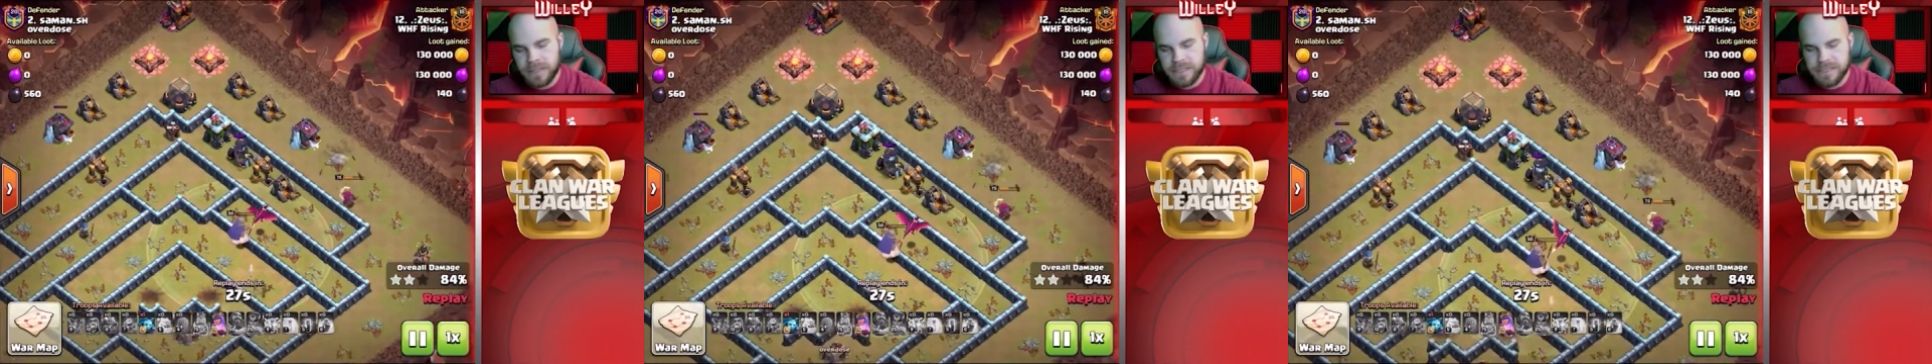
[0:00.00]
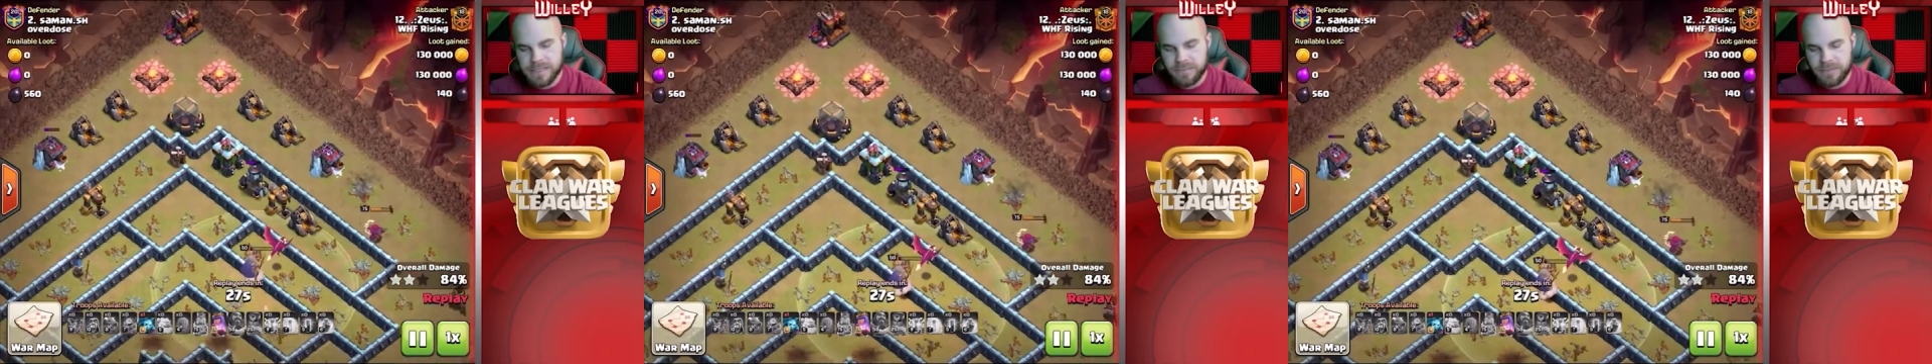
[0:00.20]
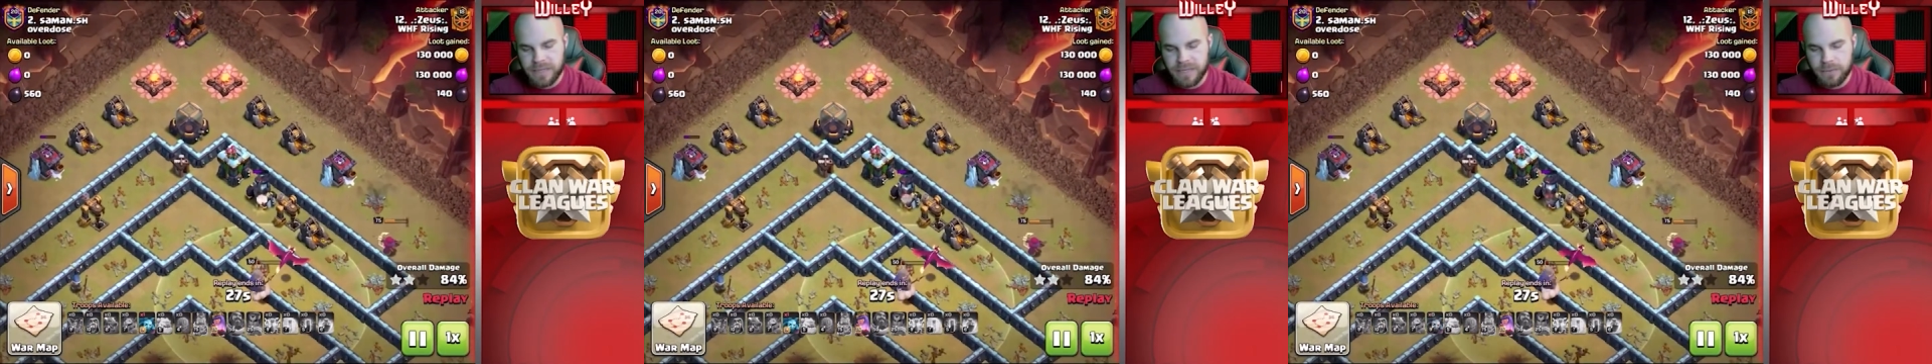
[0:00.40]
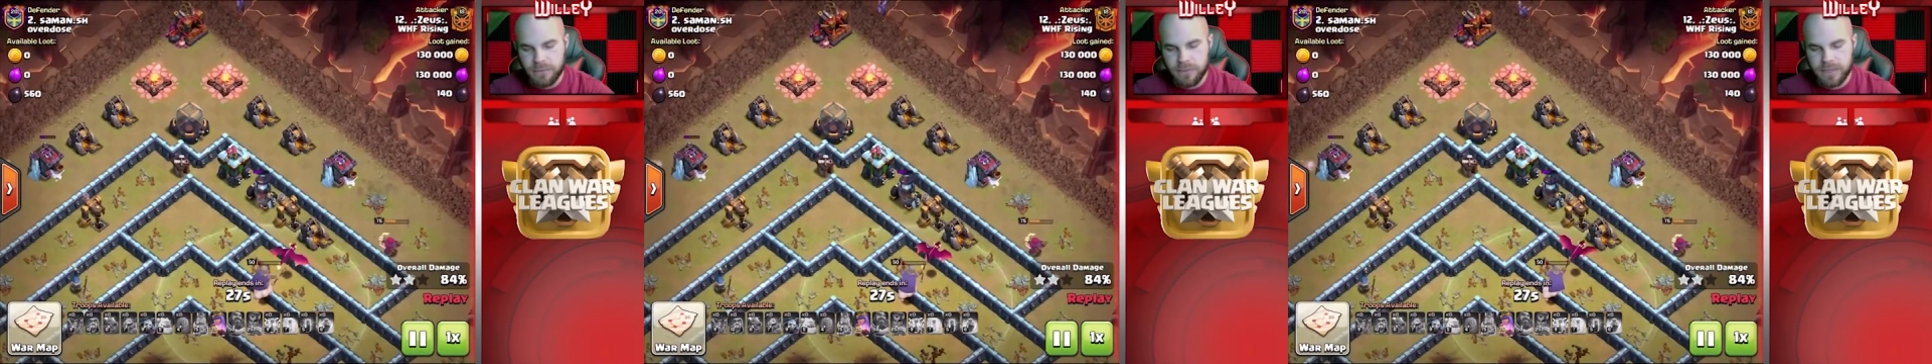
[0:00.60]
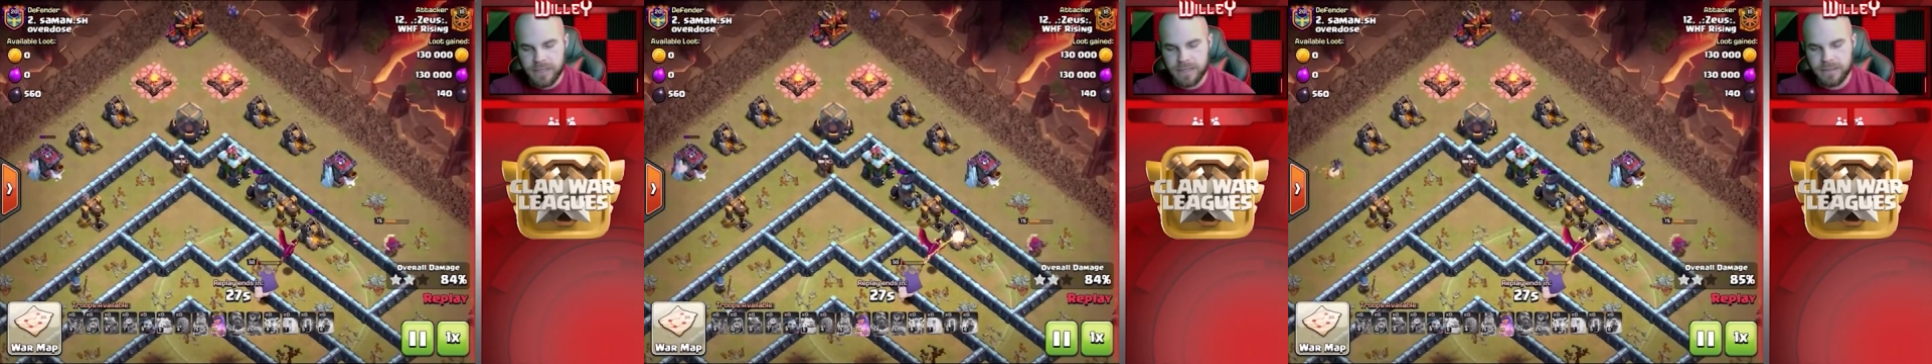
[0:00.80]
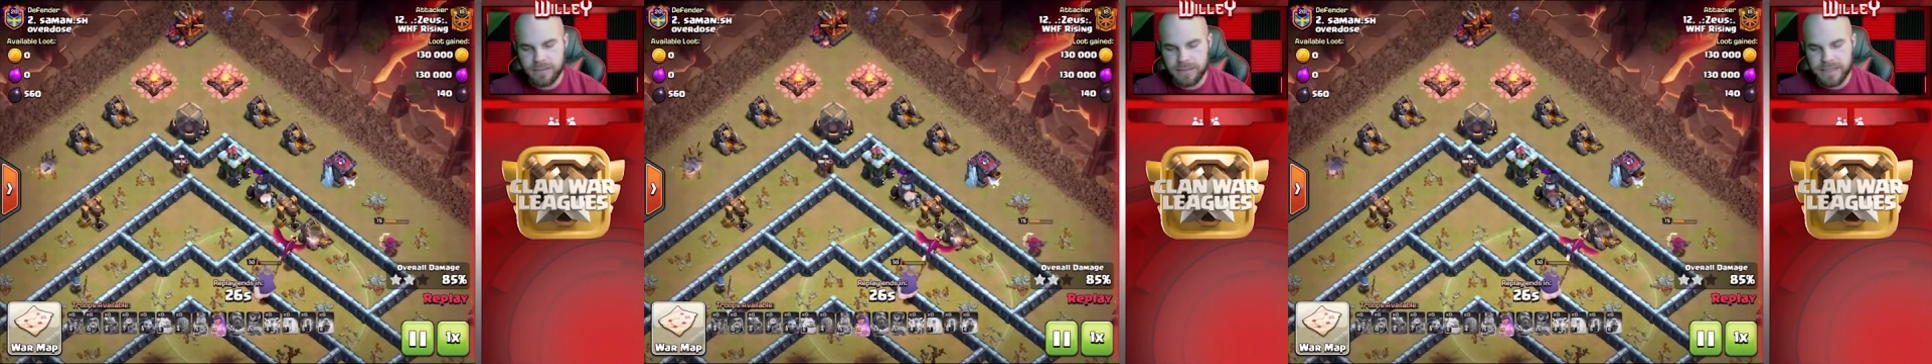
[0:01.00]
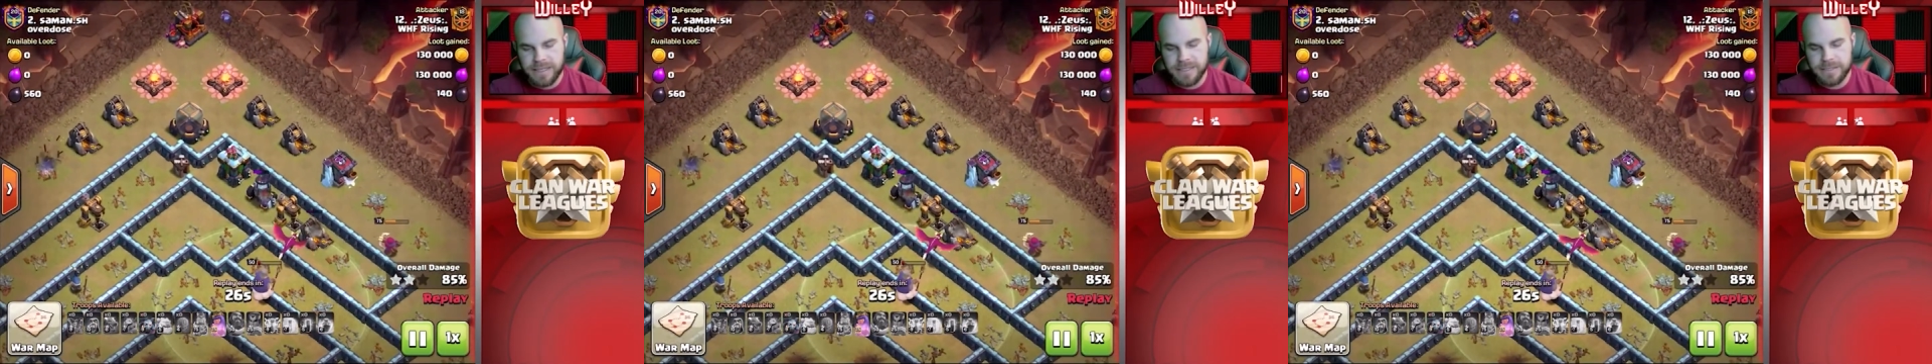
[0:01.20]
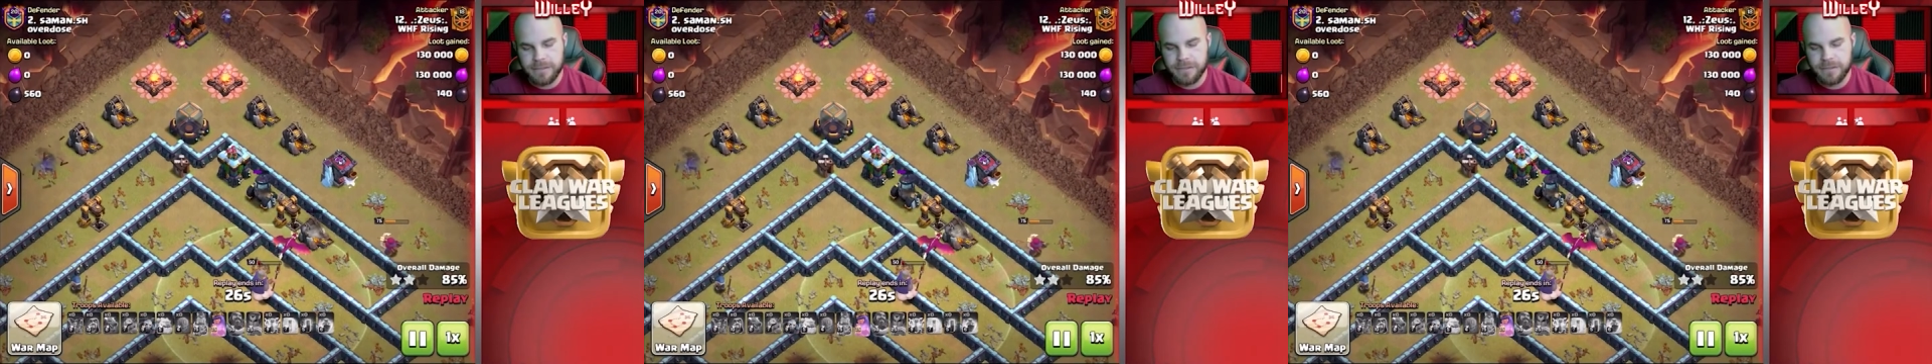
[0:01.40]
except for that one
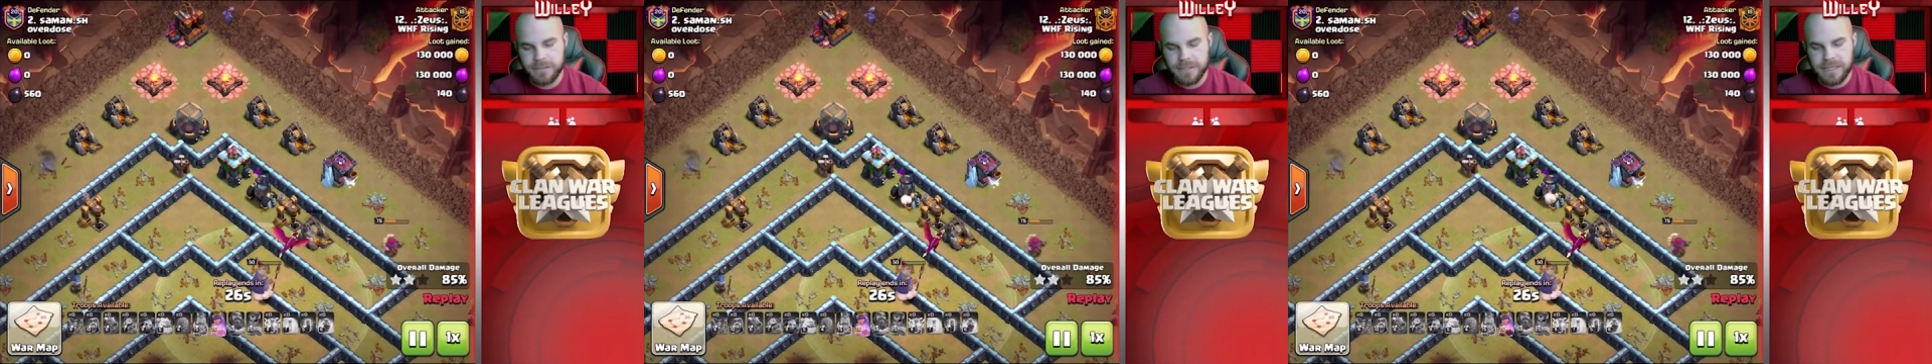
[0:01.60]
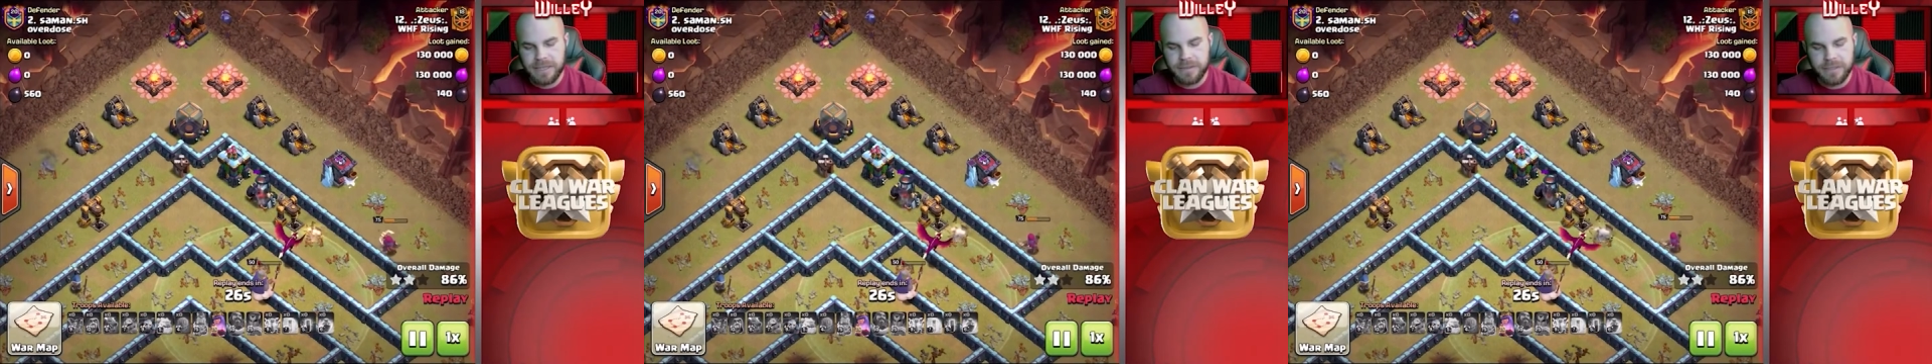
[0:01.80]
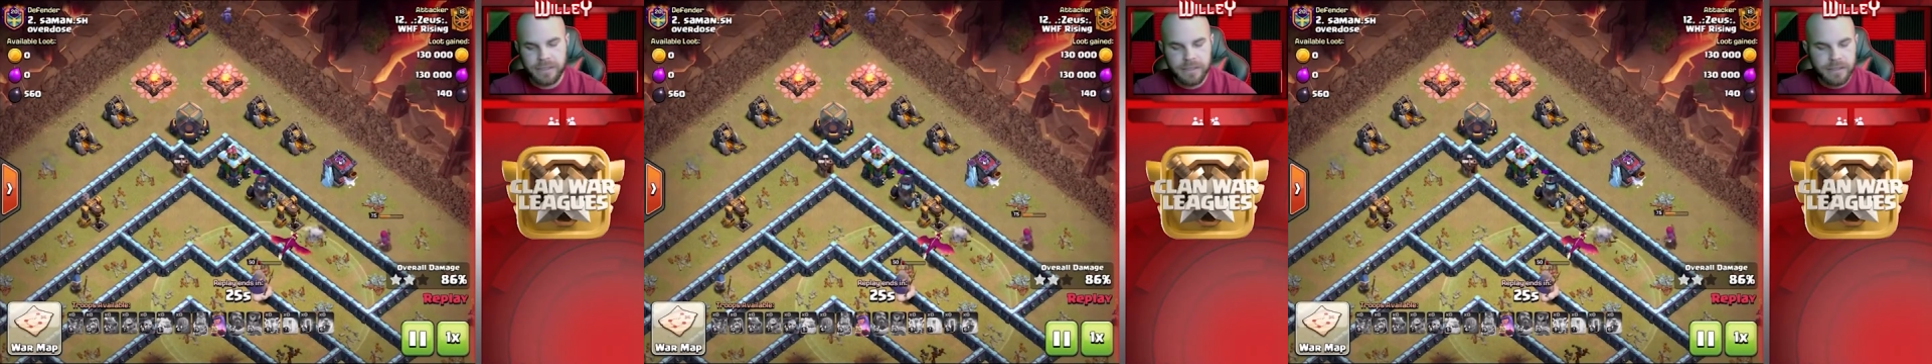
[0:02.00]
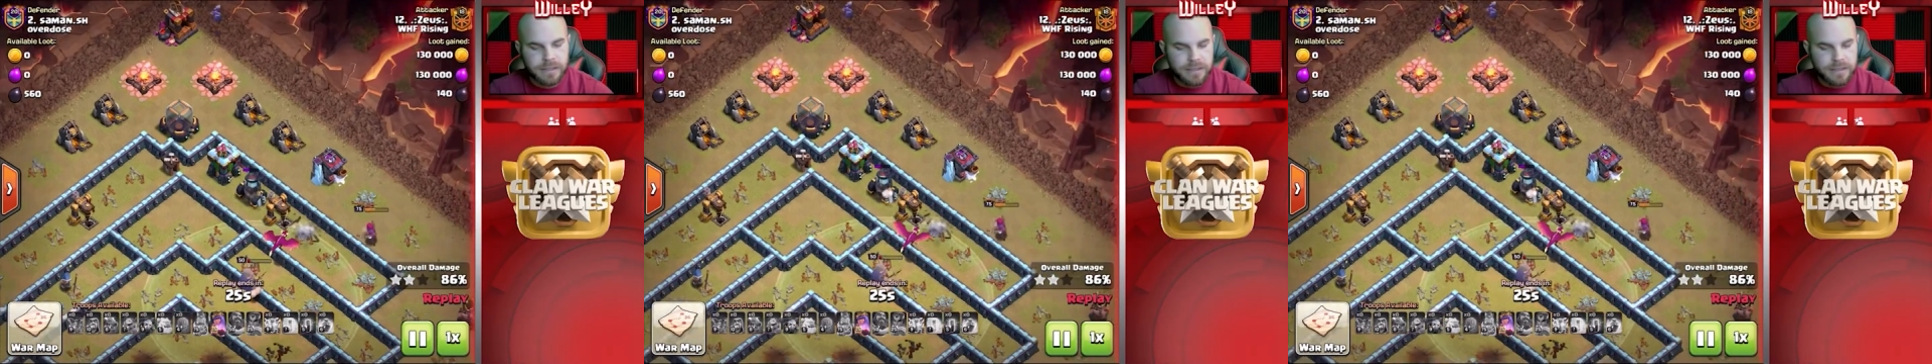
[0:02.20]
last archer tower.